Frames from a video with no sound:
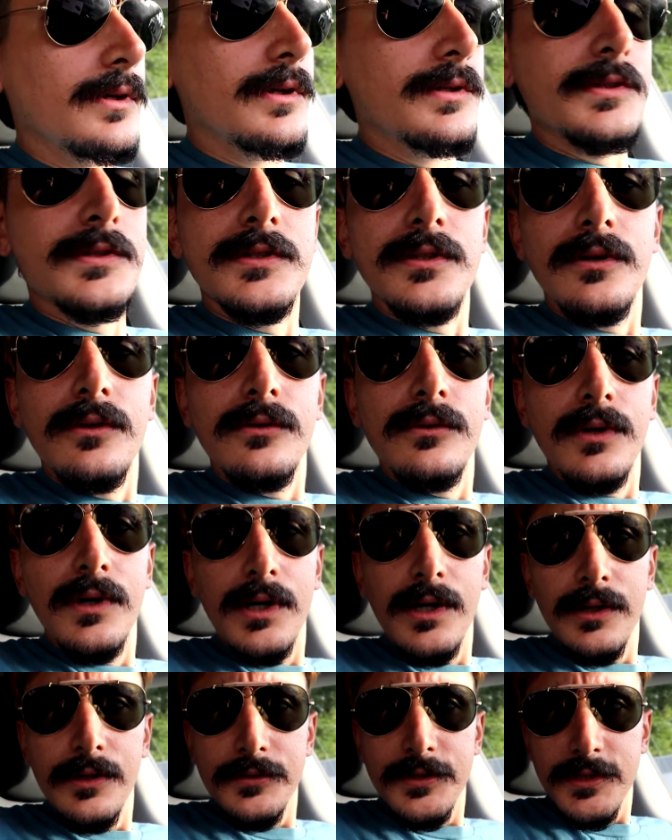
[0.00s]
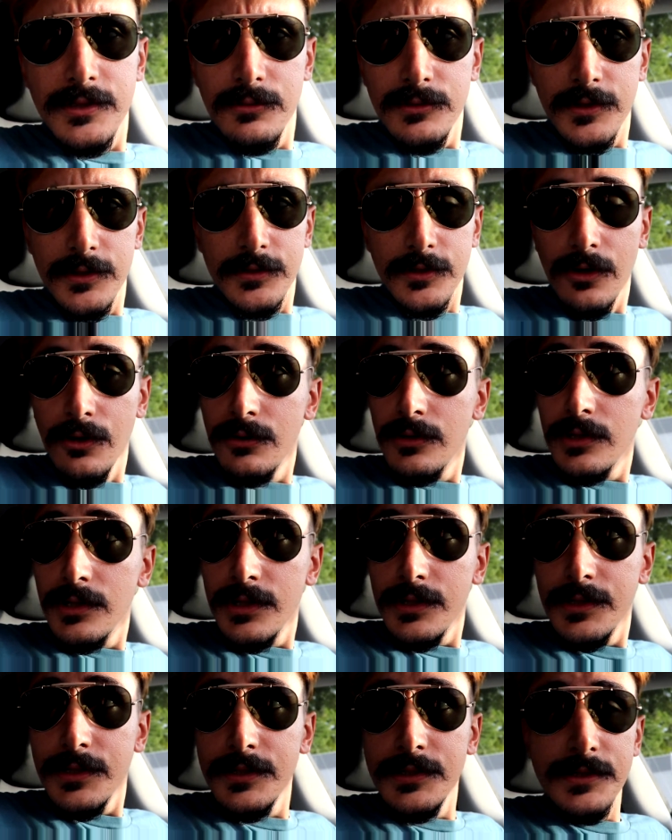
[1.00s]
So let's see what the total
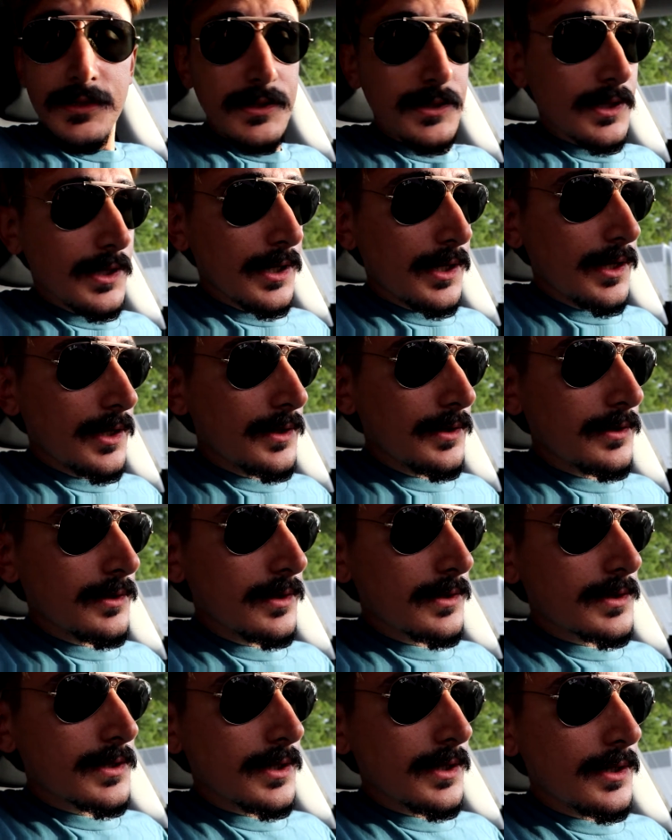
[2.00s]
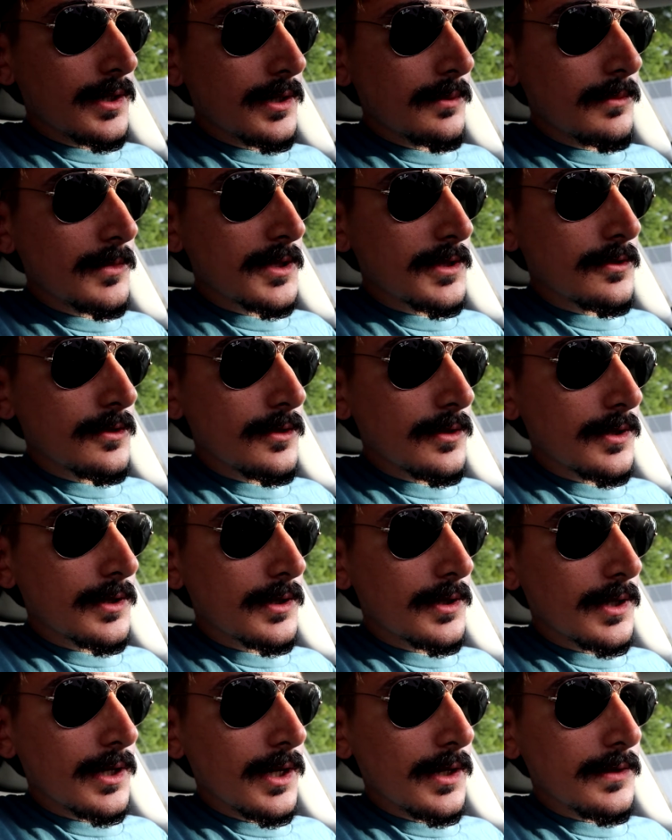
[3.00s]
is and the time it took
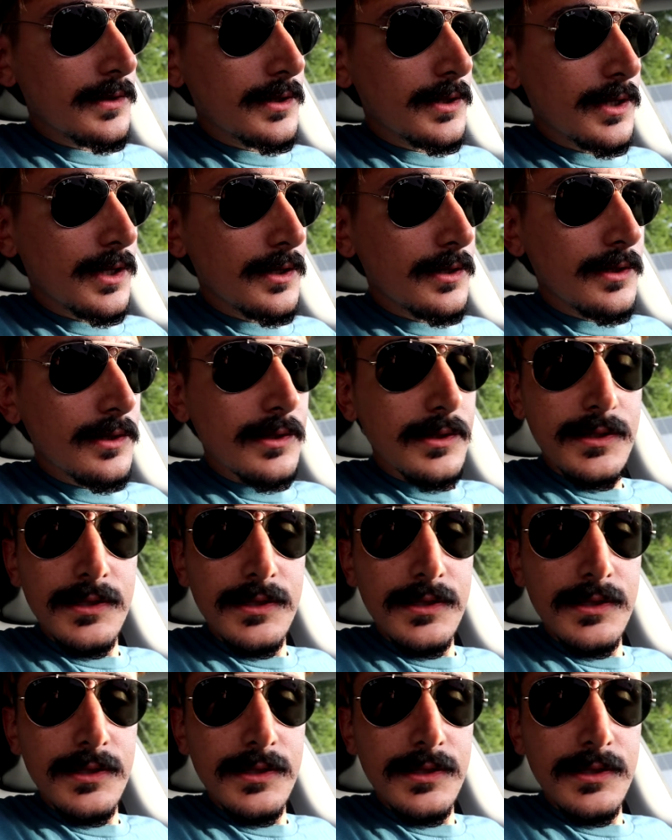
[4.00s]
at the end of the